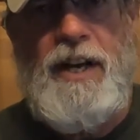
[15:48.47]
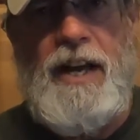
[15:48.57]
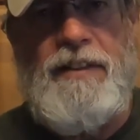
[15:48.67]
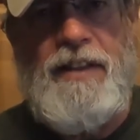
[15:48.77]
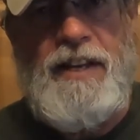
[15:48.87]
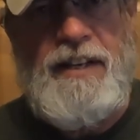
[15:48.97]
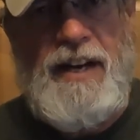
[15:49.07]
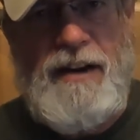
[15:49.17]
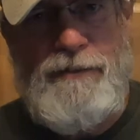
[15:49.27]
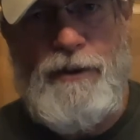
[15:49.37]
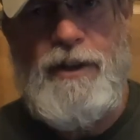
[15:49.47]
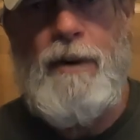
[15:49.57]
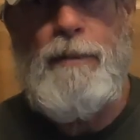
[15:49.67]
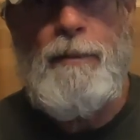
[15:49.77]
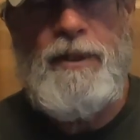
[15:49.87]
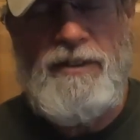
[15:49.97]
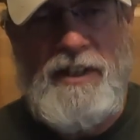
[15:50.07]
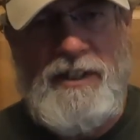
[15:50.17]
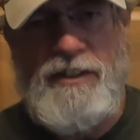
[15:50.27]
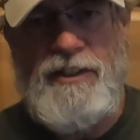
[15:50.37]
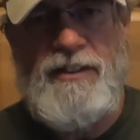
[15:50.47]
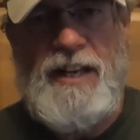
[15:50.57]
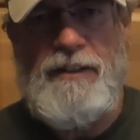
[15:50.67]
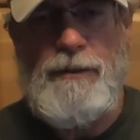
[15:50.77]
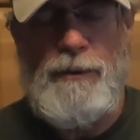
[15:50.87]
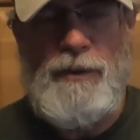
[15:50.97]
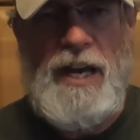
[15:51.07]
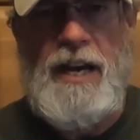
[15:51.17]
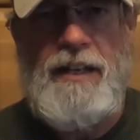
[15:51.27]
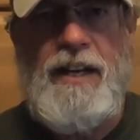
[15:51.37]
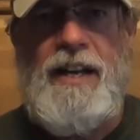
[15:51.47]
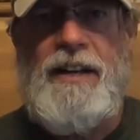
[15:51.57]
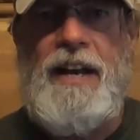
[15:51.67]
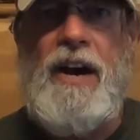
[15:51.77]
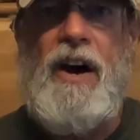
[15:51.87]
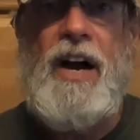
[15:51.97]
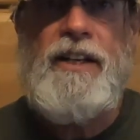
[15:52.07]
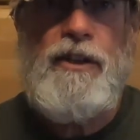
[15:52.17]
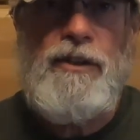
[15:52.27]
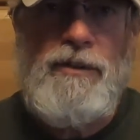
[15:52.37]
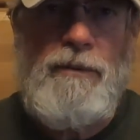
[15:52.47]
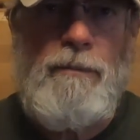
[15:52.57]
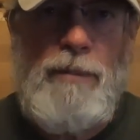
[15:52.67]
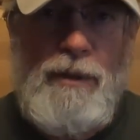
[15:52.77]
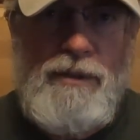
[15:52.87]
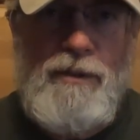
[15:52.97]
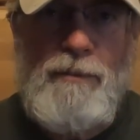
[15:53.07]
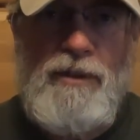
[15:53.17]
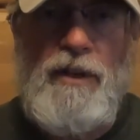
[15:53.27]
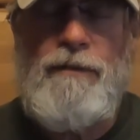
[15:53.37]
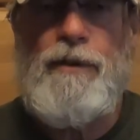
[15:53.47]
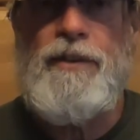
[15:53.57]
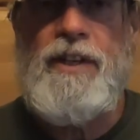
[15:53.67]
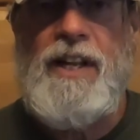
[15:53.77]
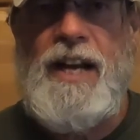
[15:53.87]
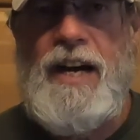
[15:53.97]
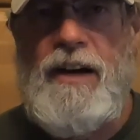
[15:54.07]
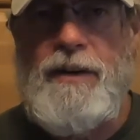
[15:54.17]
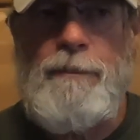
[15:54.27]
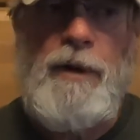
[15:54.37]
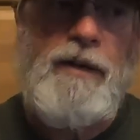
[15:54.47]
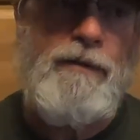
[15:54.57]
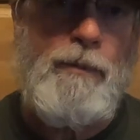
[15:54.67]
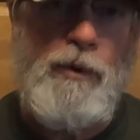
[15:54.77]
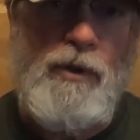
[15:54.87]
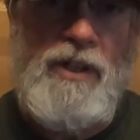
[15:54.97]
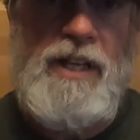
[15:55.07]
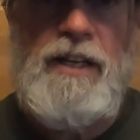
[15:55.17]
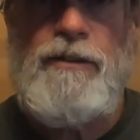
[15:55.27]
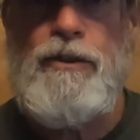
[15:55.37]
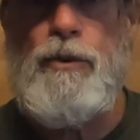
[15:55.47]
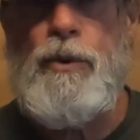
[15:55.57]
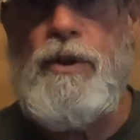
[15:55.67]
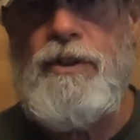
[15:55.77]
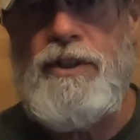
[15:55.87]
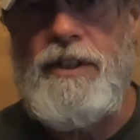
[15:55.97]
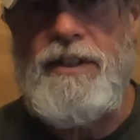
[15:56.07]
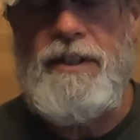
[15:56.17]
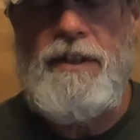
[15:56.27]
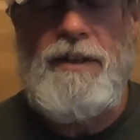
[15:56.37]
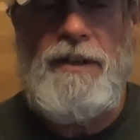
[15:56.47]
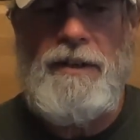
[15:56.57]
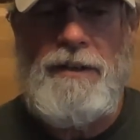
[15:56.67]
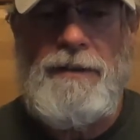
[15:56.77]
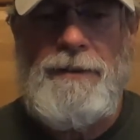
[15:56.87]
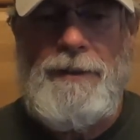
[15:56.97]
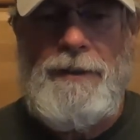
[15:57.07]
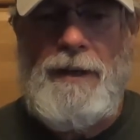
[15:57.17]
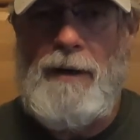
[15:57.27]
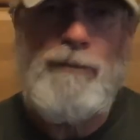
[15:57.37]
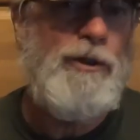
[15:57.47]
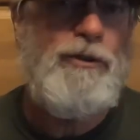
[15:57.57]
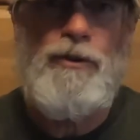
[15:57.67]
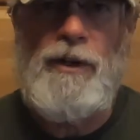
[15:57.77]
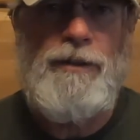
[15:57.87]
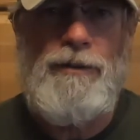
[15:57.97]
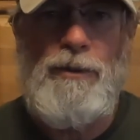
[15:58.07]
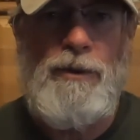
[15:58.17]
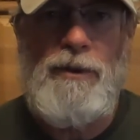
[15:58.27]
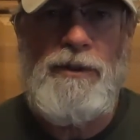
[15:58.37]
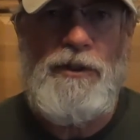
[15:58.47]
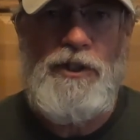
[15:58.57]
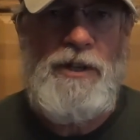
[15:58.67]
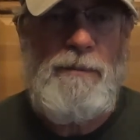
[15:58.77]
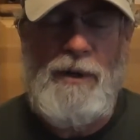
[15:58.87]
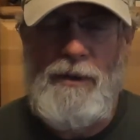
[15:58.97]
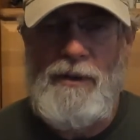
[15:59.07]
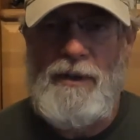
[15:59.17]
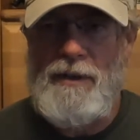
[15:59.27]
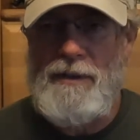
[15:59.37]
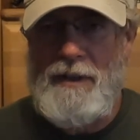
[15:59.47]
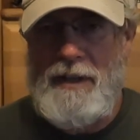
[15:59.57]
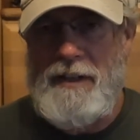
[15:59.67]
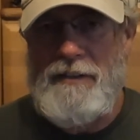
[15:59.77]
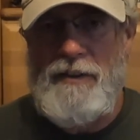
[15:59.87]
and then after a couple months I can just download that. Now I could put some stuff on the cloud and pay for more cloud storage, and I'm just trying to do it on the cheap here, and as